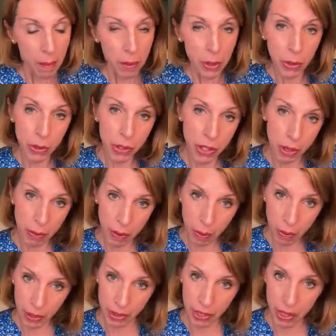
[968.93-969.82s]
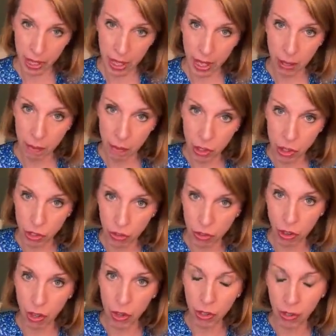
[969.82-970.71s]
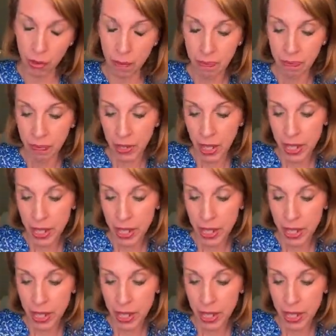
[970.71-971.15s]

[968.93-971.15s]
But also we want to keep strong.